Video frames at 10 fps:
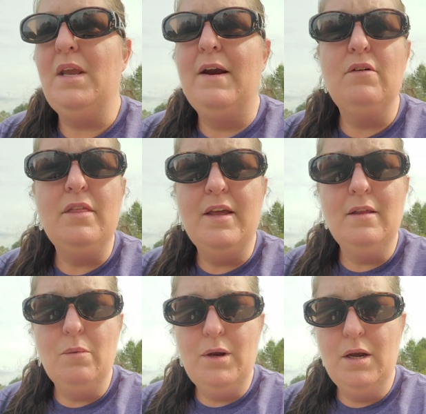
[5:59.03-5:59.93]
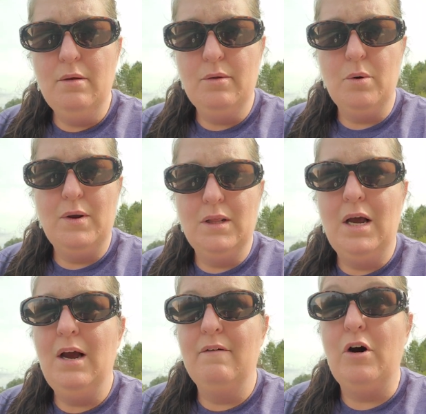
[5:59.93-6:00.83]
Everything that we go through in
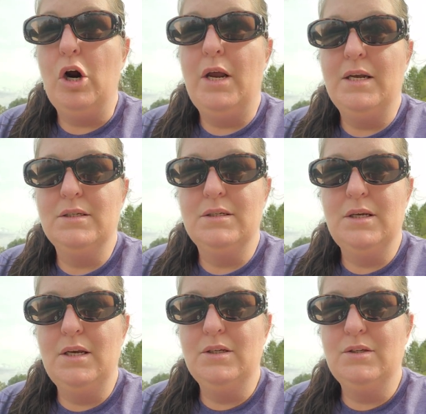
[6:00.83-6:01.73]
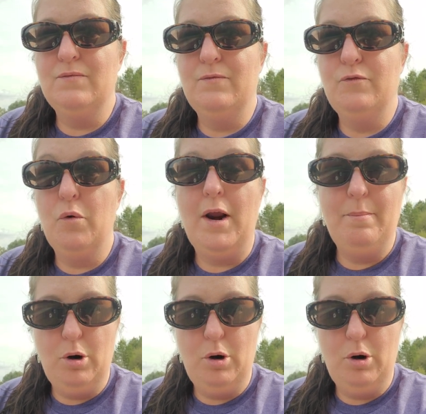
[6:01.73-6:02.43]
life is for a